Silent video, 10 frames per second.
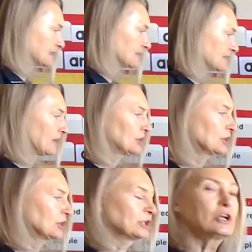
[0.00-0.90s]
Very
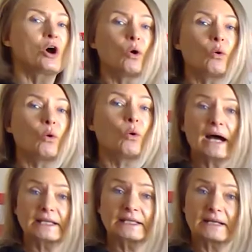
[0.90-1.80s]
good.
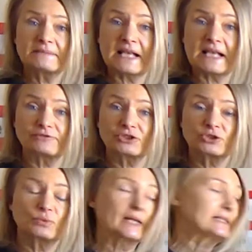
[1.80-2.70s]
What comes after
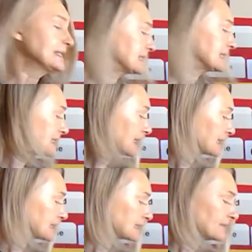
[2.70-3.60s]

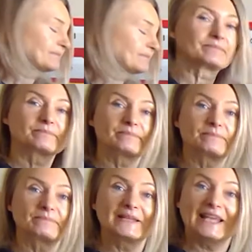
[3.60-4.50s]
26?
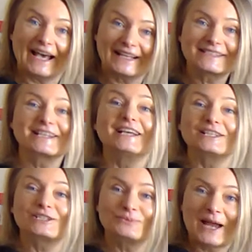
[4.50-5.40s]
Yes,
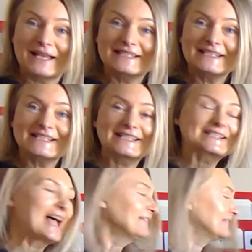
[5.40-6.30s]

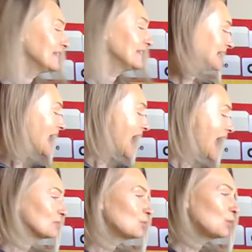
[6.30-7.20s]
27.
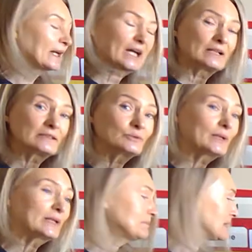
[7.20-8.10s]
And what color
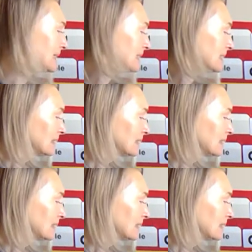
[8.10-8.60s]
will it be?